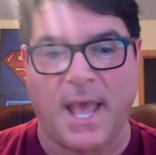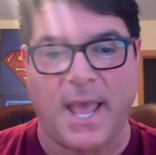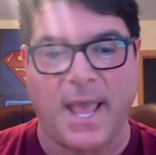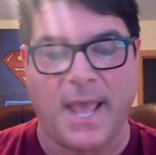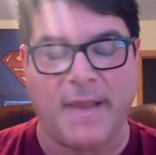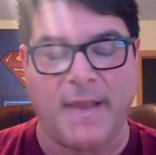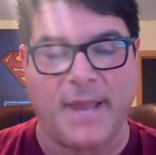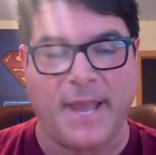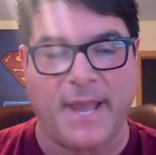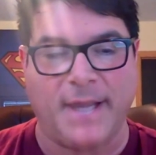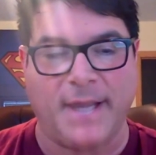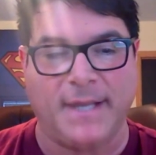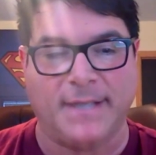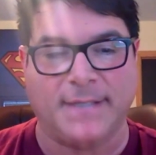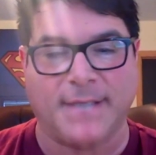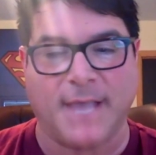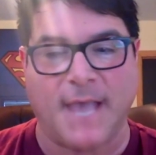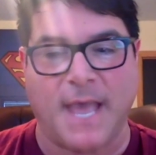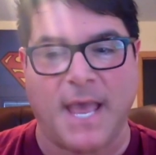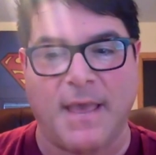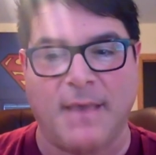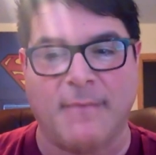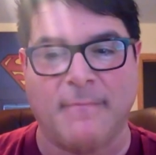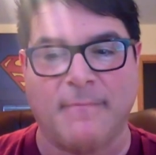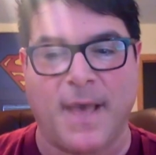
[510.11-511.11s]

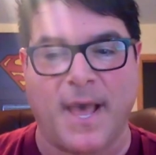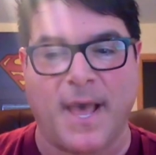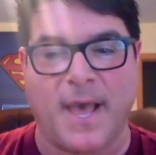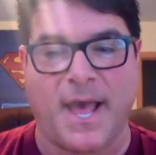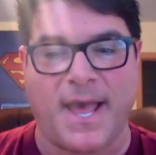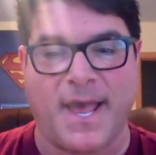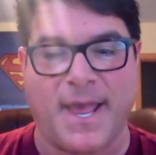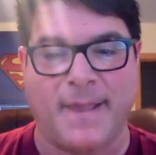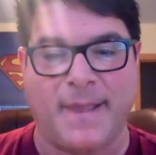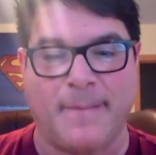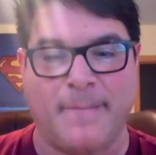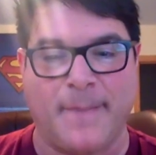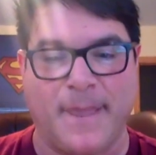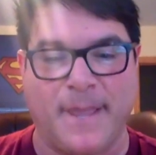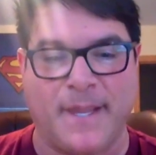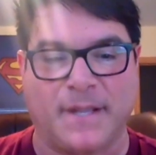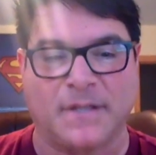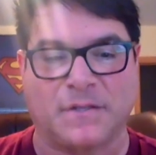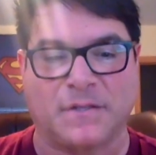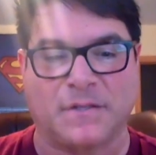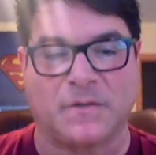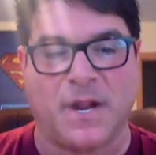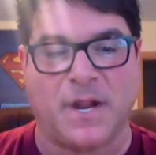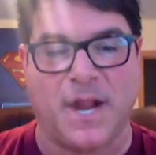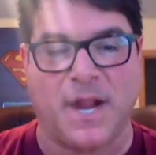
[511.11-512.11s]
Anytime I make
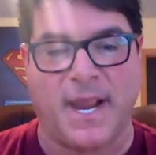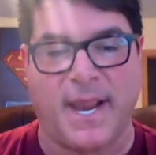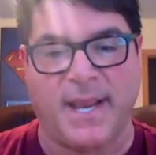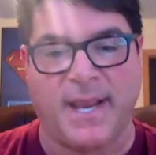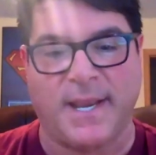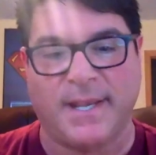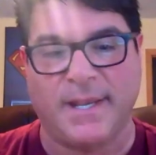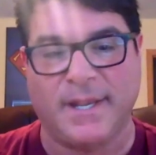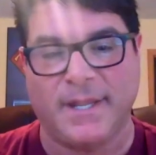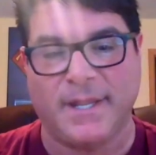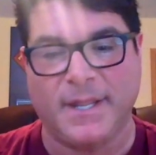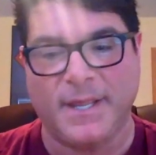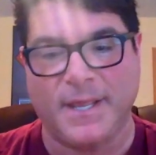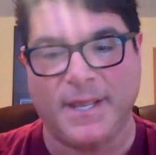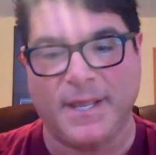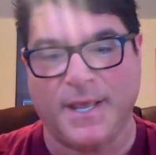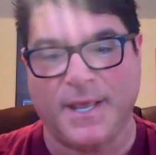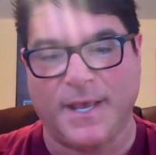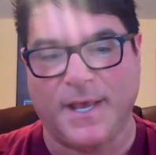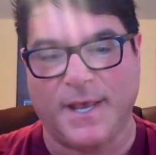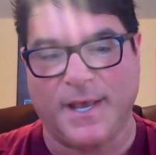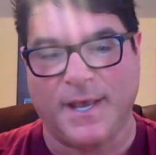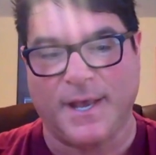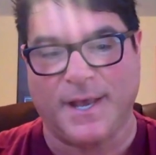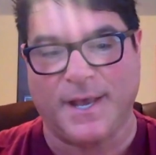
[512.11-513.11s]
a trade,
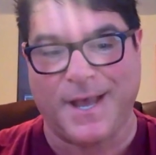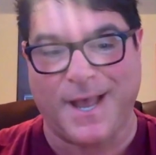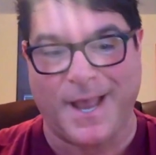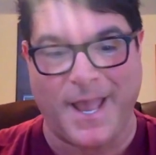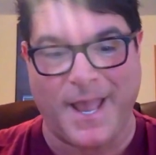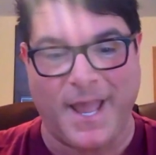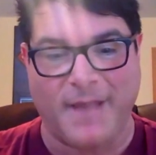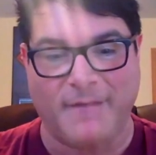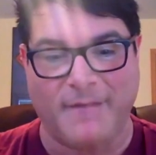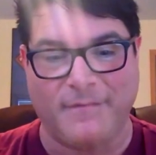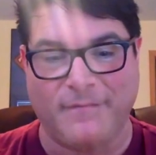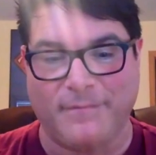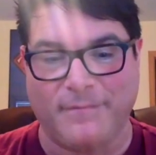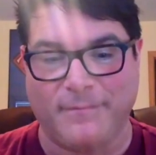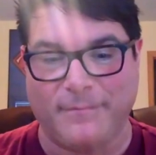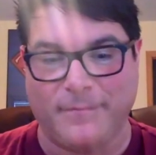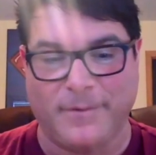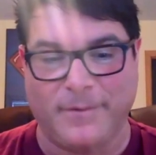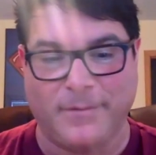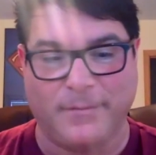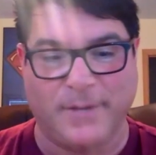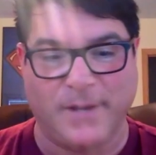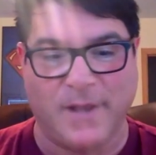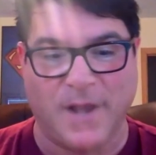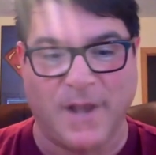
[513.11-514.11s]
I have
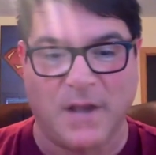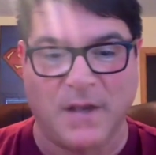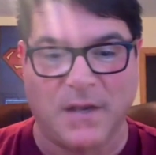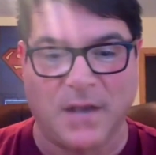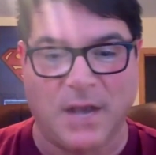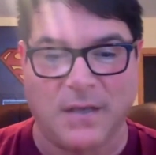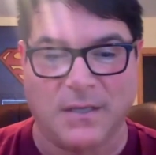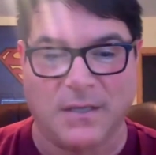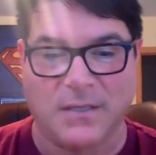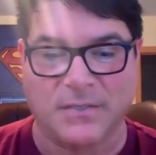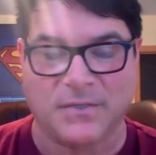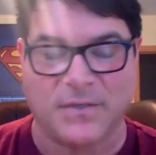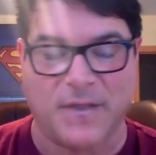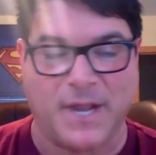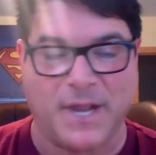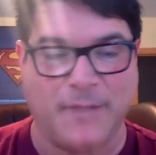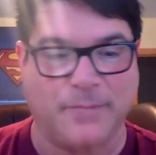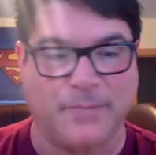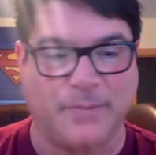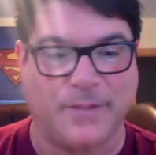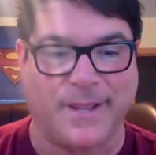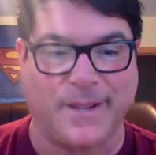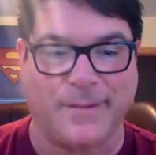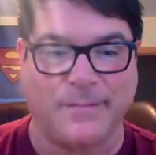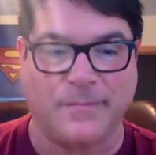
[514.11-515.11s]
what we all call a
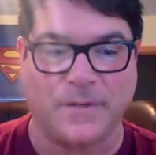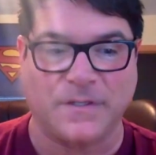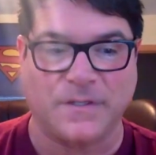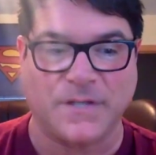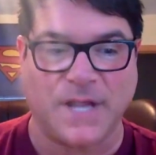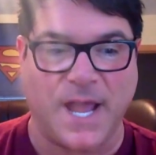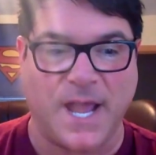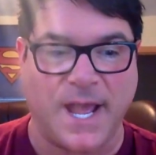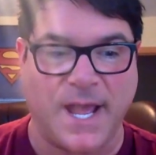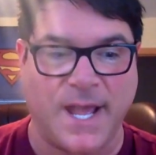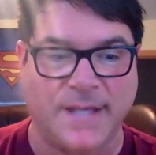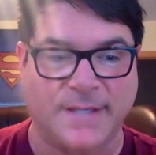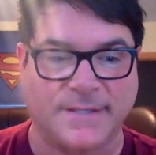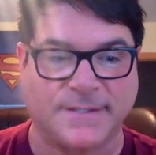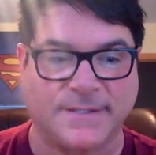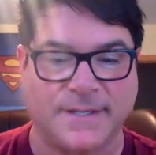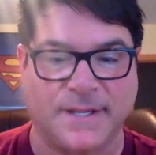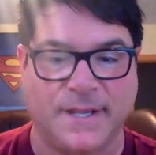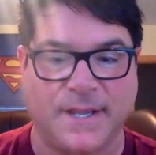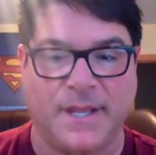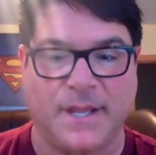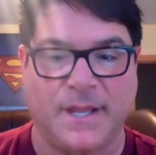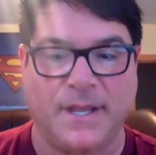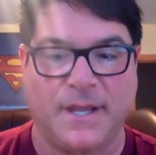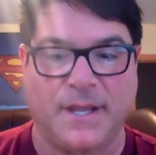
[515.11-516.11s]
trade plan, which
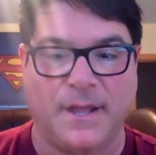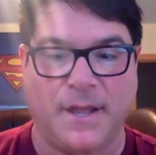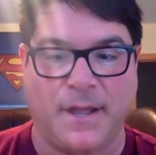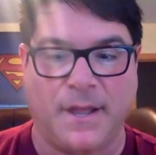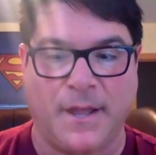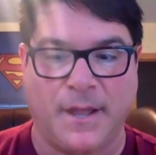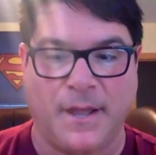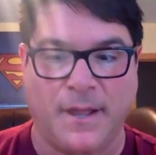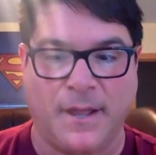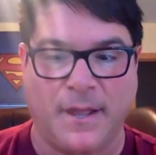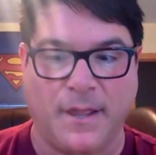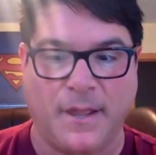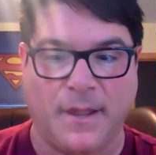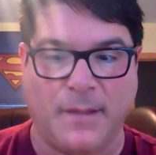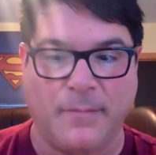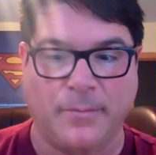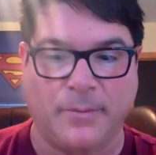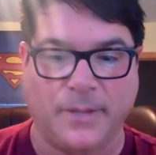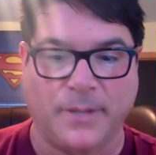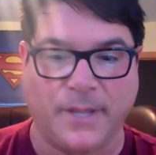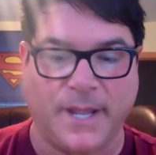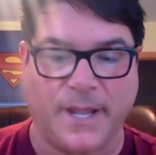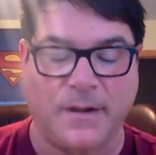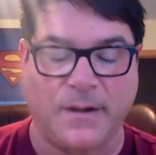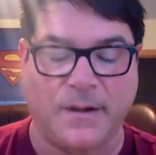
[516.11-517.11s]
has a
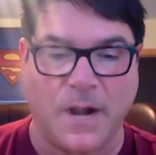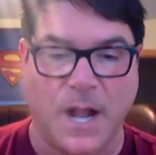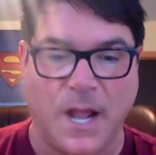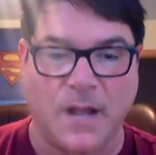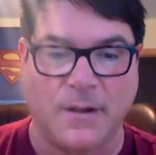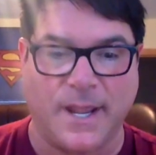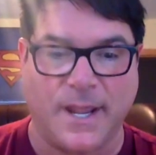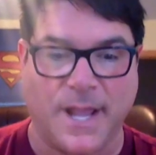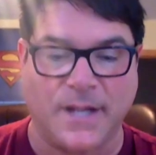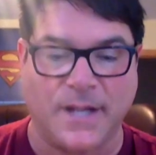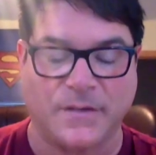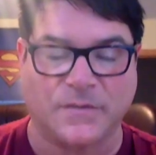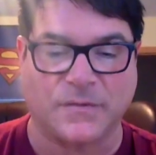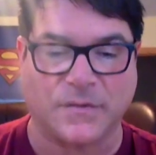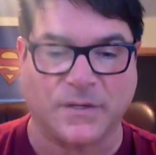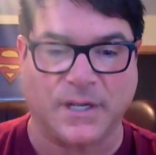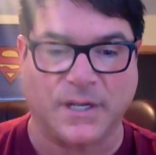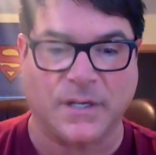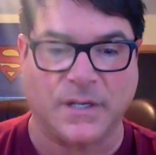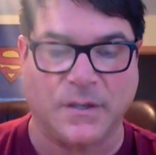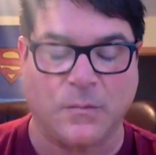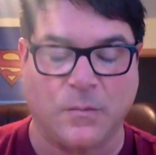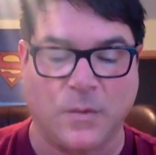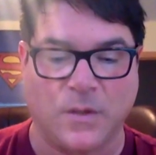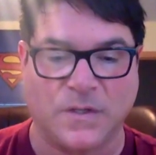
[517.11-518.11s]
plan around
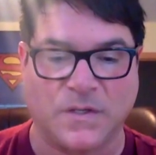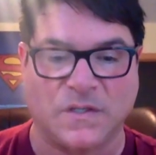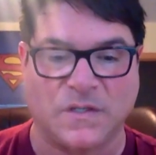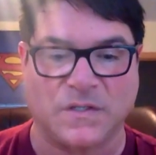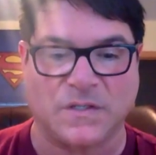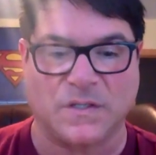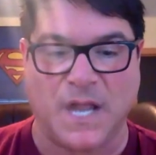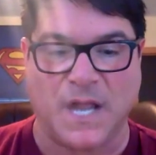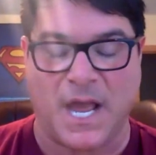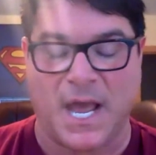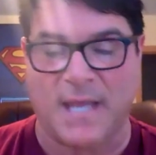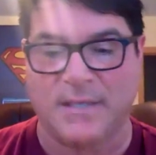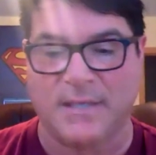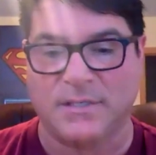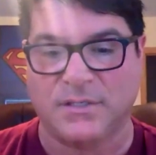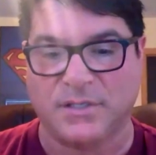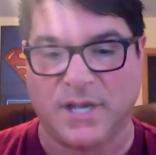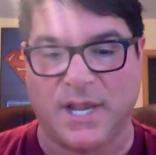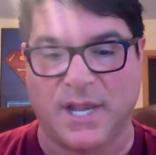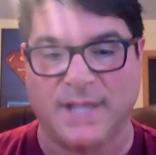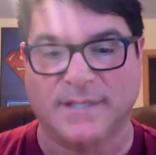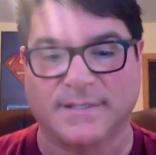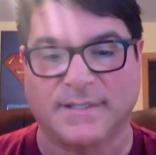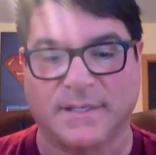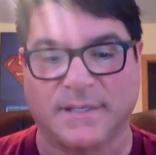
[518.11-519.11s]
entry, which is not
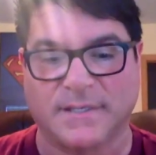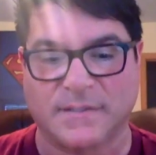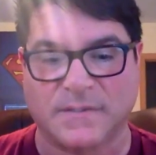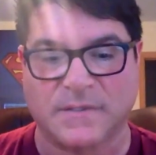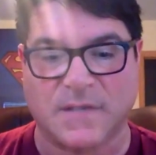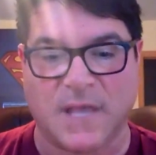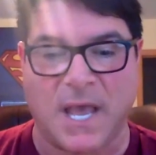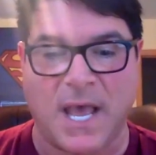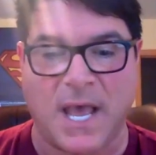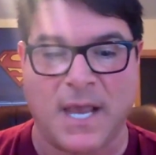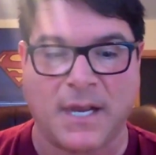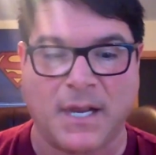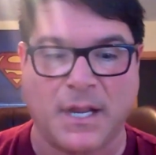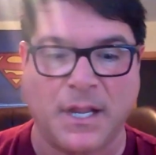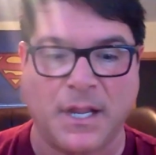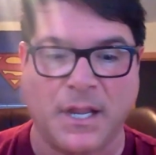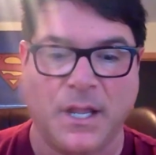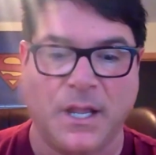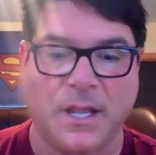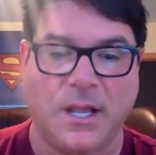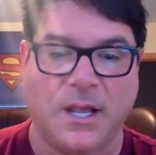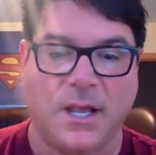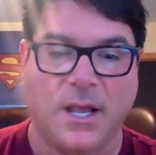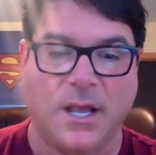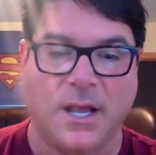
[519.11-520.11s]
chasing a stock,
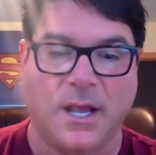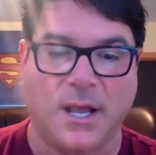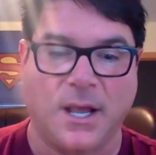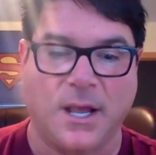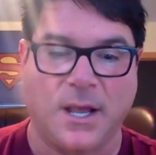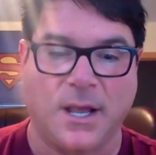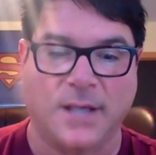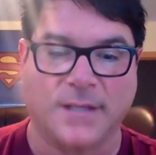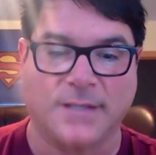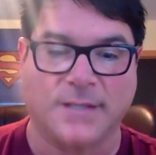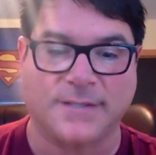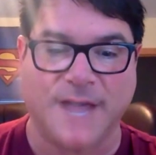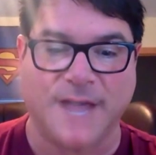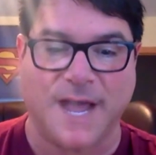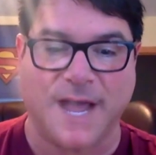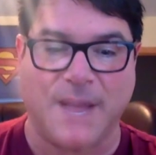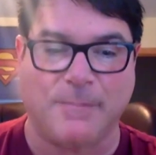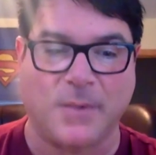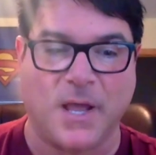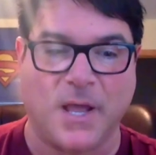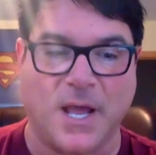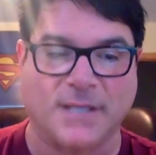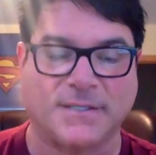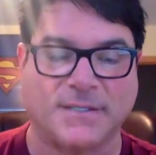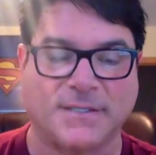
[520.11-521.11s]
a
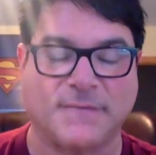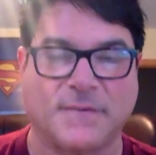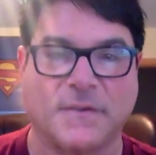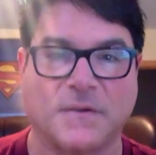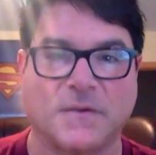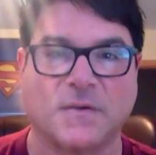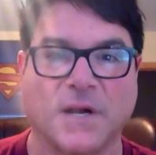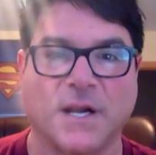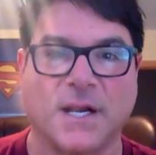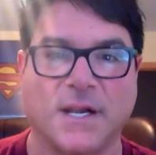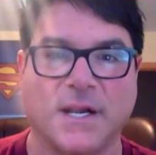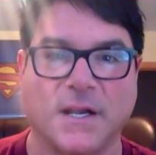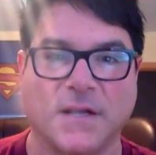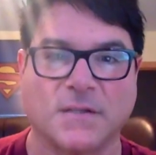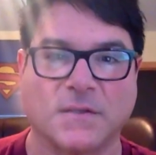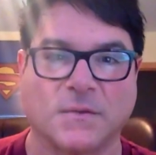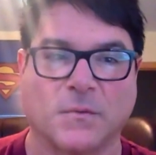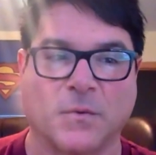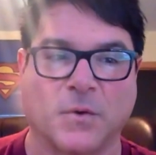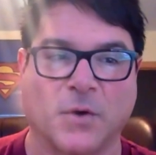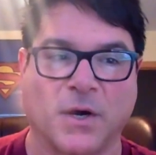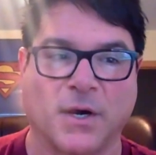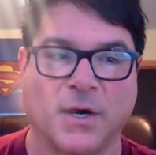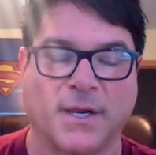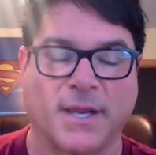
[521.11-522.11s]
stop loss if the trade
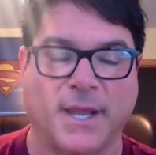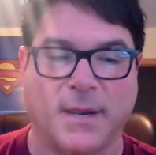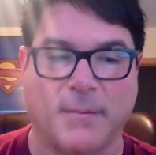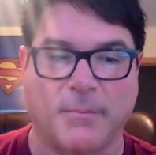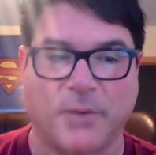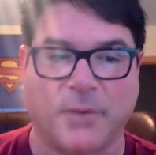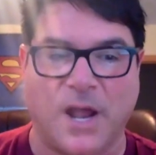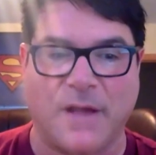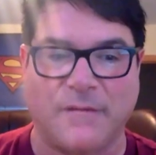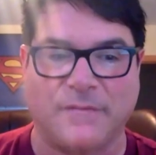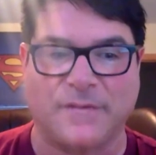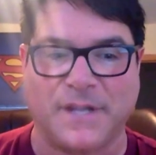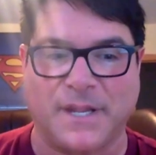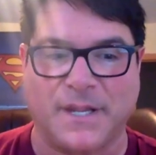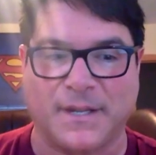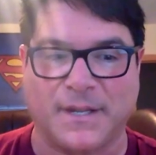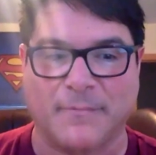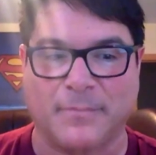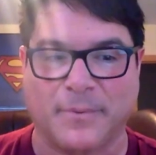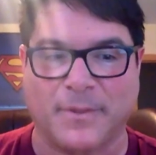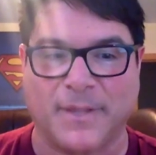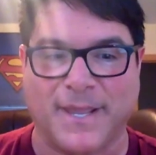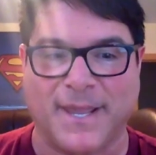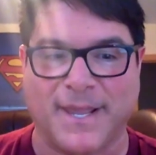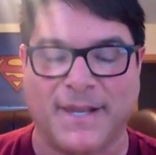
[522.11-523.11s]
doesn't work, and a
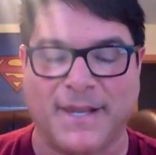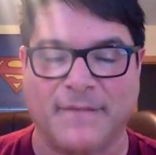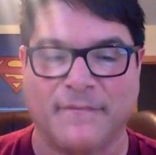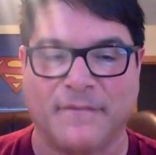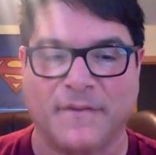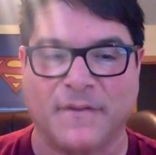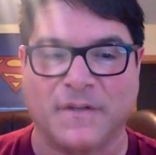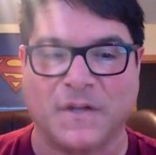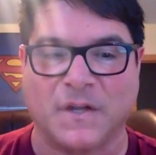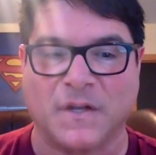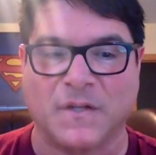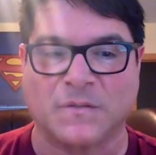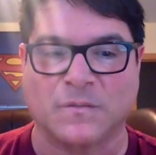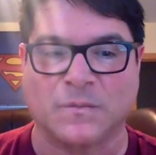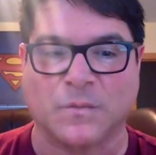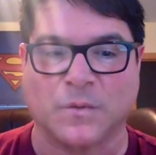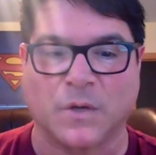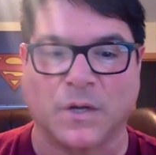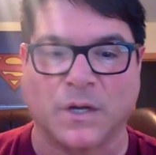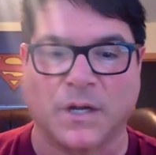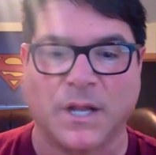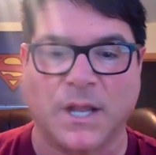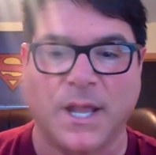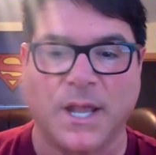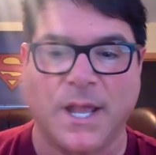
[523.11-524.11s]
profit-taking plan if it does
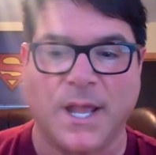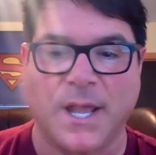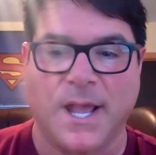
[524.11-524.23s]
work.